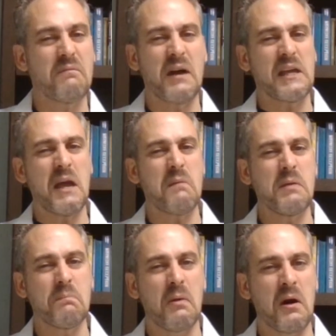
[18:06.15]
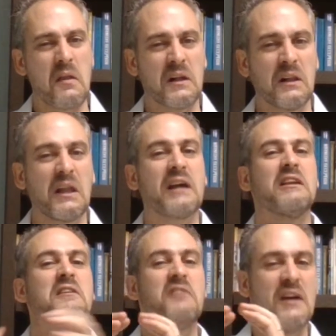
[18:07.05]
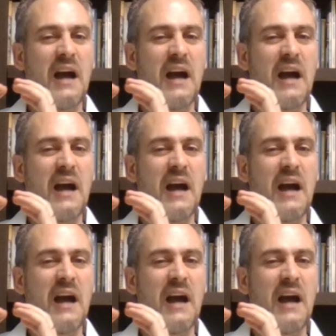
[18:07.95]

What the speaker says: I can't be a part of the collective.